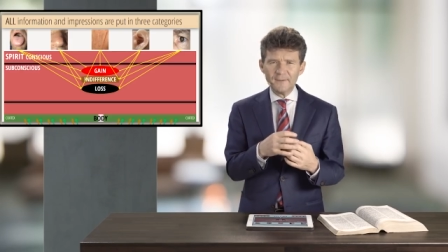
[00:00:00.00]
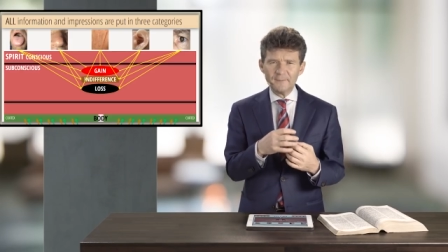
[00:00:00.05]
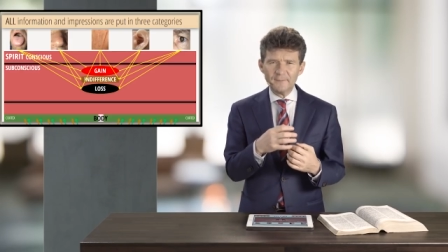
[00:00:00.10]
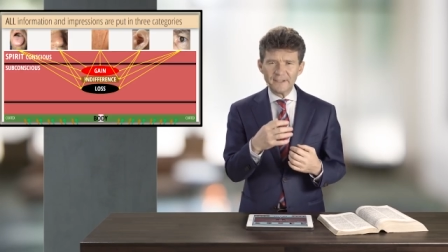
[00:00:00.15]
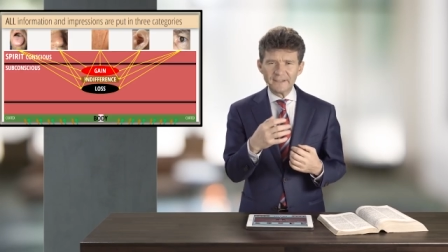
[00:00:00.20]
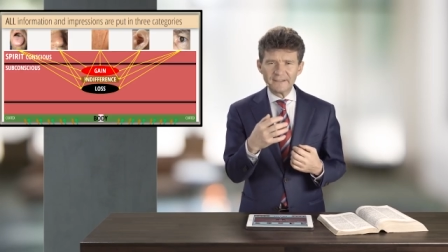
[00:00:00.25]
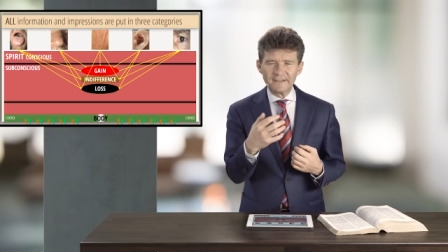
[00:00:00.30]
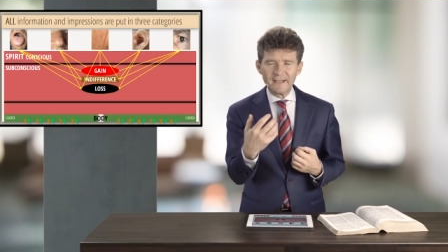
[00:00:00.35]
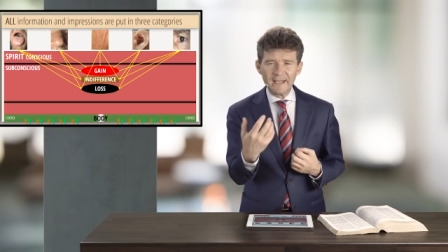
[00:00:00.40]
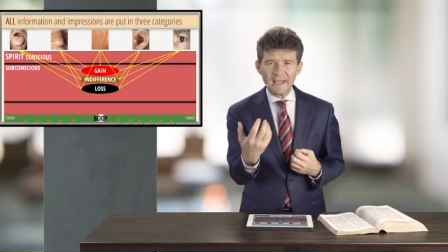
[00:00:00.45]

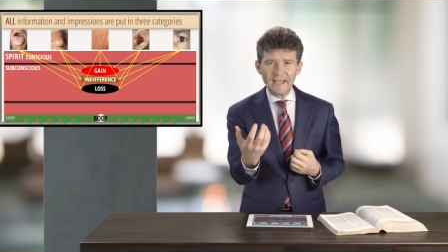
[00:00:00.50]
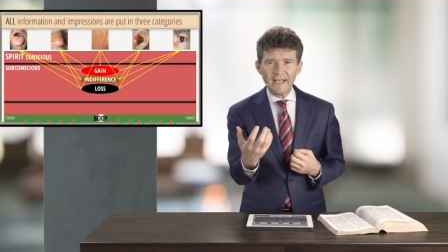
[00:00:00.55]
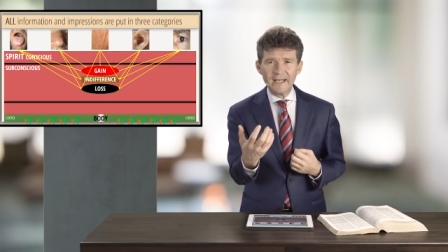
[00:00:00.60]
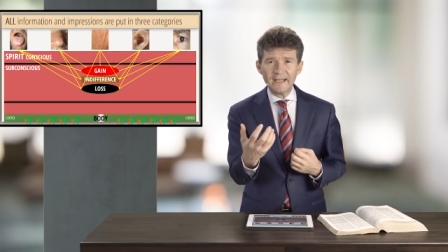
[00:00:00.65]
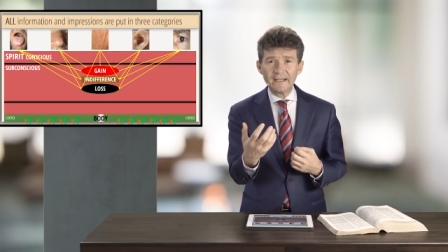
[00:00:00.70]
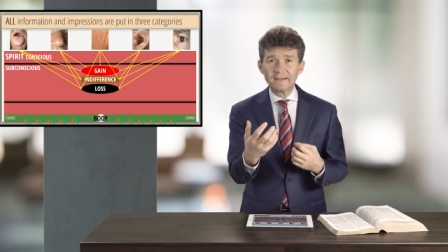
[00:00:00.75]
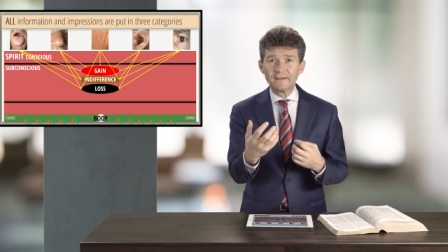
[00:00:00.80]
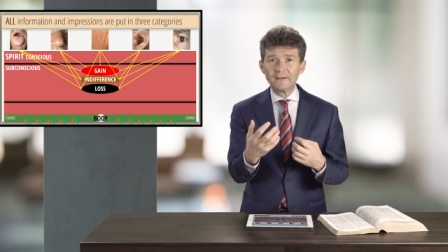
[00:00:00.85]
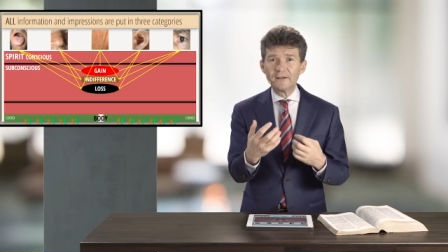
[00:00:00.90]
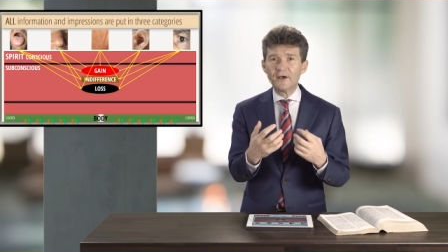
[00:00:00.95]
but
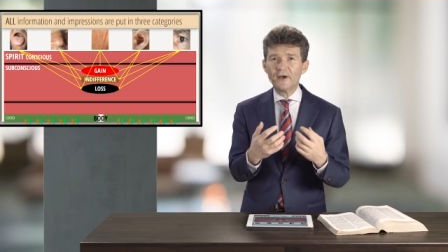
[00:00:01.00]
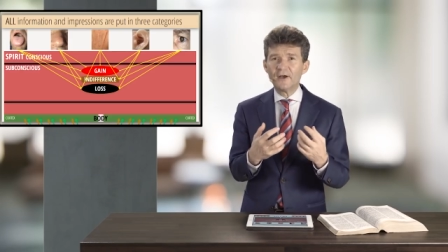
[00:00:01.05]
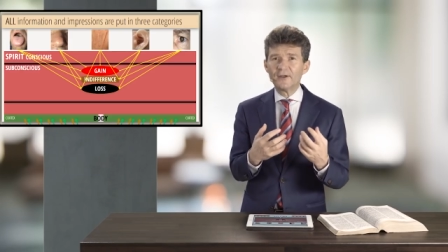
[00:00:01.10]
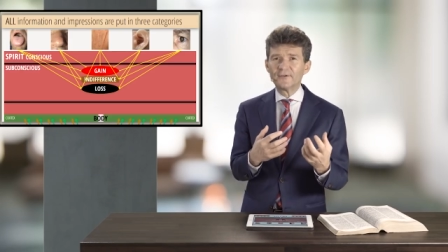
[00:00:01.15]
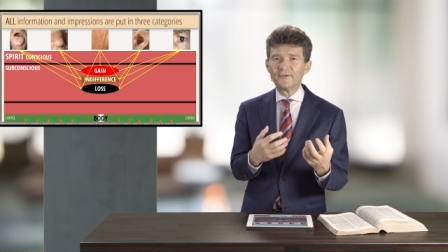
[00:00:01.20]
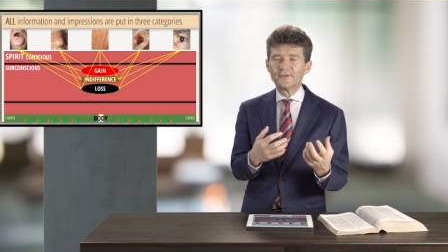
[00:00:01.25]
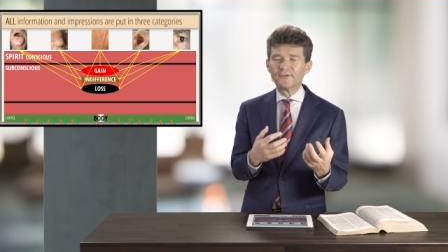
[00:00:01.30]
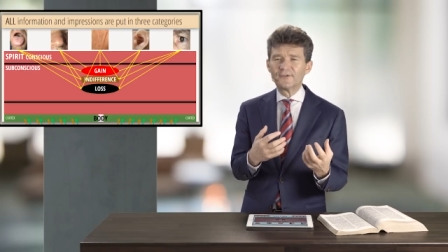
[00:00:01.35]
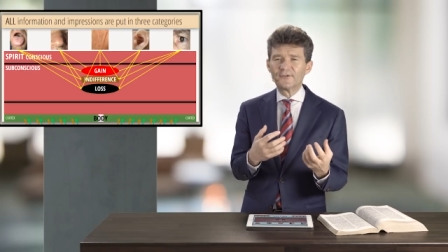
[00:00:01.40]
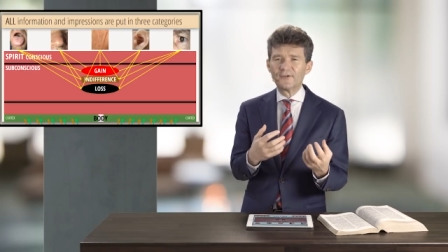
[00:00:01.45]
gain and
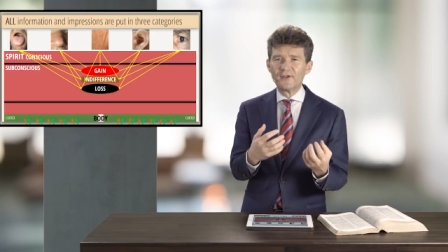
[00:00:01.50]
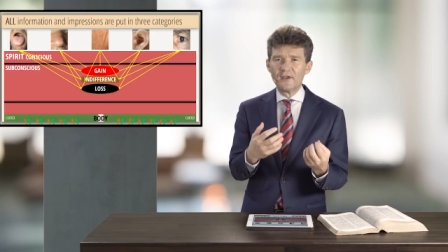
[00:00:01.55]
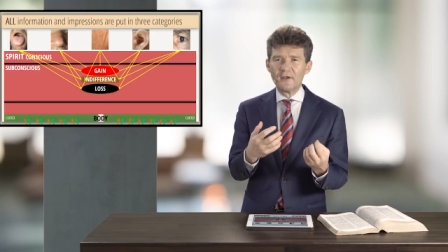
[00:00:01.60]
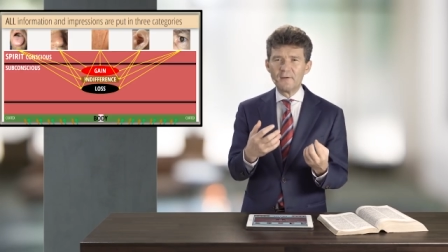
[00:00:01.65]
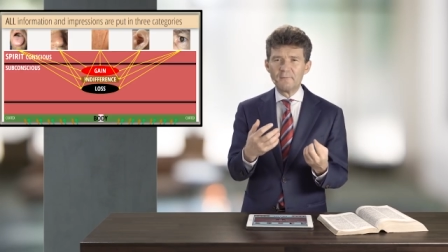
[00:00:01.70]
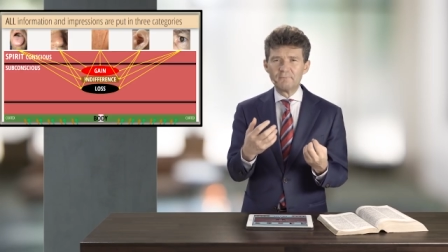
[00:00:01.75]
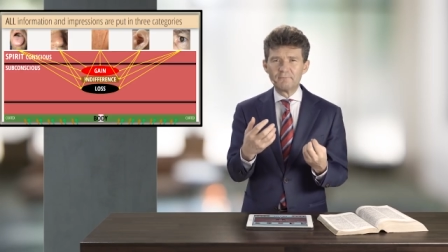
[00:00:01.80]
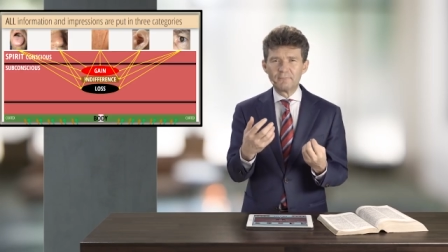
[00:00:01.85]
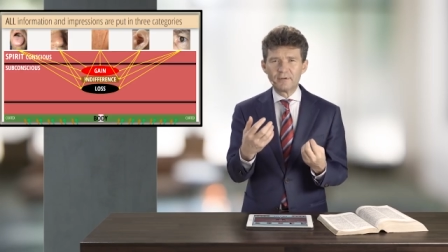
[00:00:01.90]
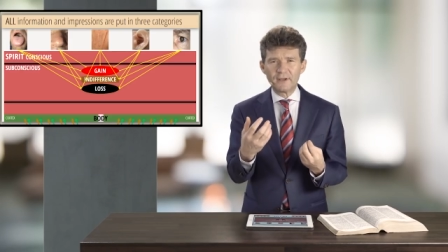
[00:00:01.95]
loss
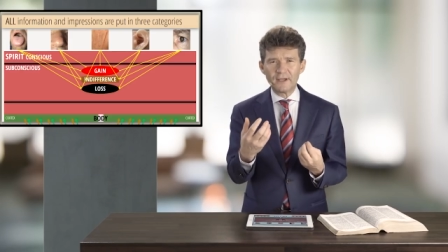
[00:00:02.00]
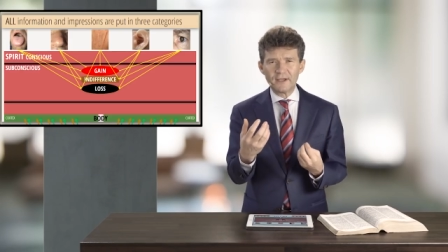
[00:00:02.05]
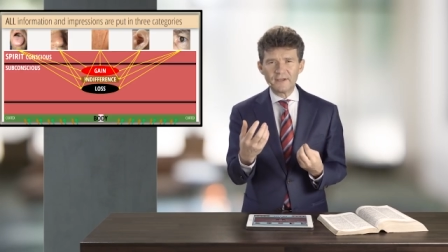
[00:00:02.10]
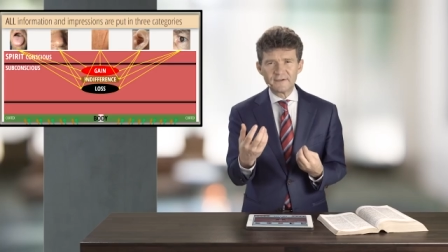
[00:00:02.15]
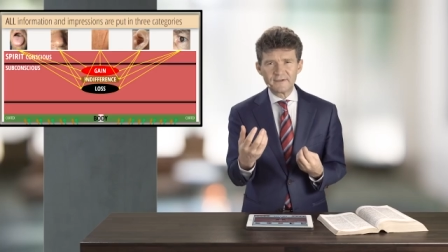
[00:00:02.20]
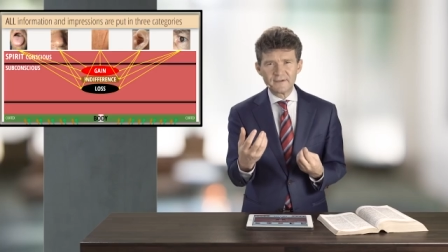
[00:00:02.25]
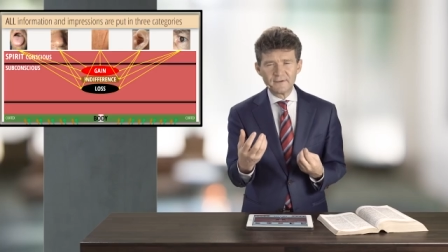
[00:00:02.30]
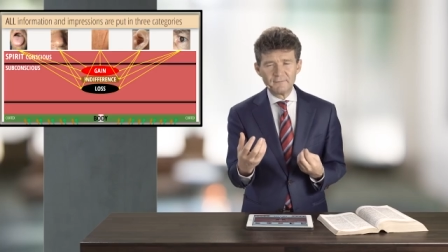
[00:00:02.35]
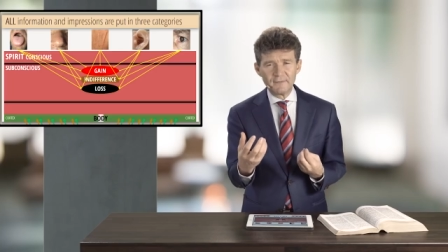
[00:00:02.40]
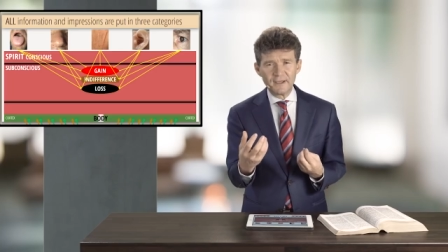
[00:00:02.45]

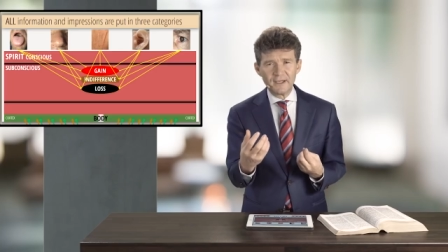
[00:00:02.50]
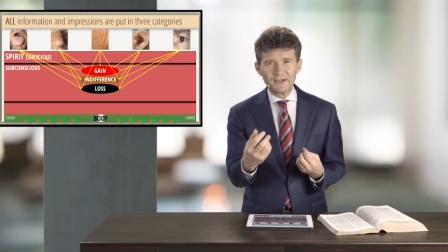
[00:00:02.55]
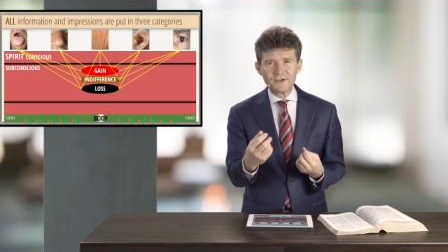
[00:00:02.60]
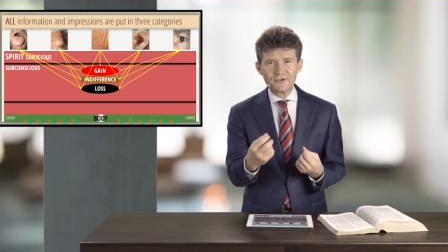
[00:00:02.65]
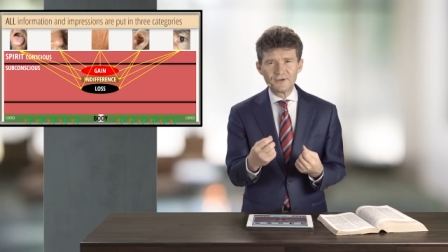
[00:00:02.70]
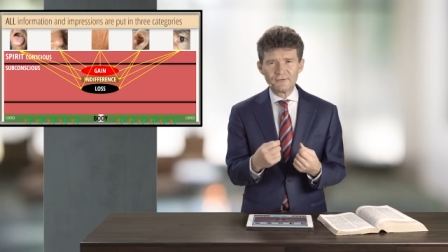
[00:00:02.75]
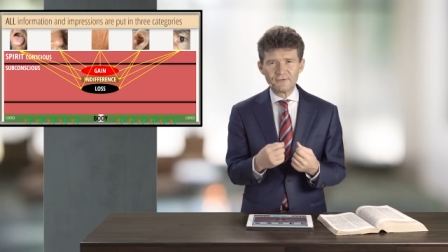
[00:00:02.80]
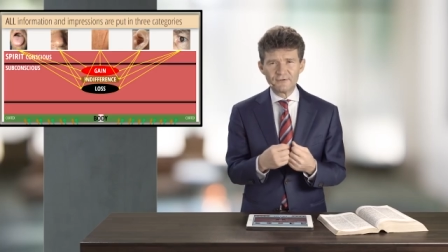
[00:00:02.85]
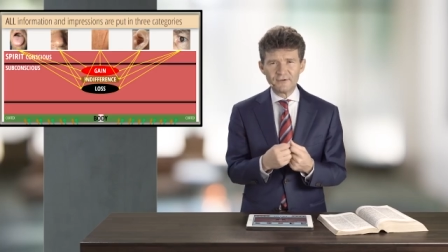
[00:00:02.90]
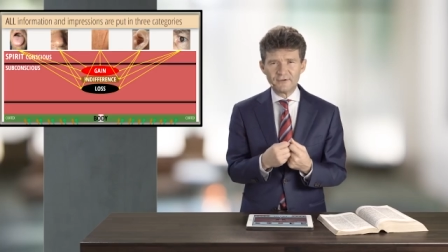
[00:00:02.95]
plays the
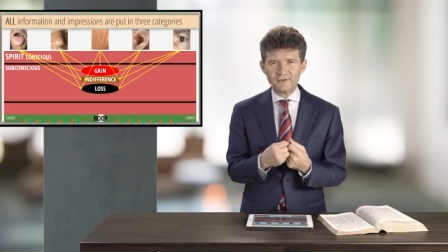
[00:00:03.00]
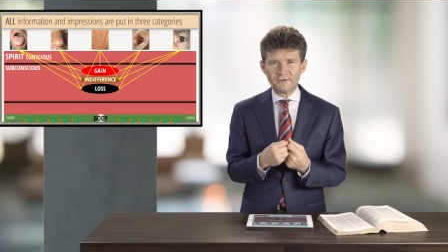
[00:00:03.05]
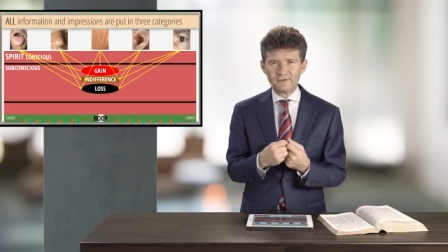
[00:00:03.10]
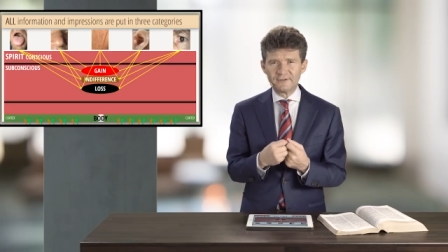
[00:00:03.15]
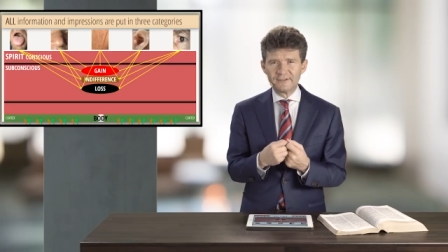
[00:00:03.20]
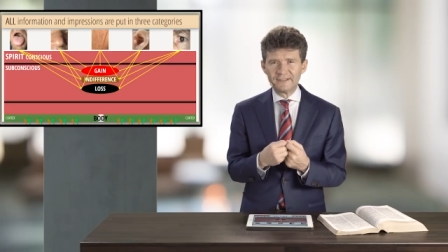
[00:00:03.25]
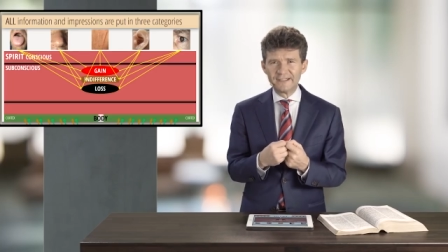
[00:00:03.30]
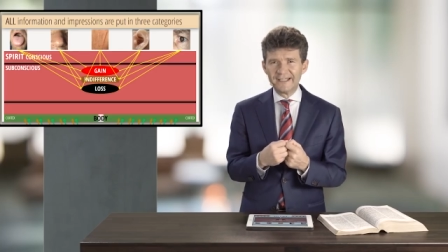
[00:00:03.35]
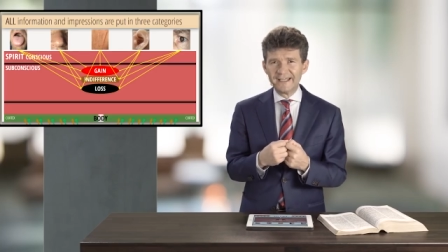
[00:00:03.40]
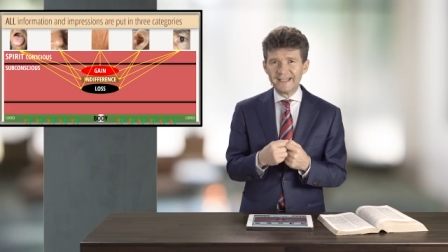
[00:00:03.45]
major role.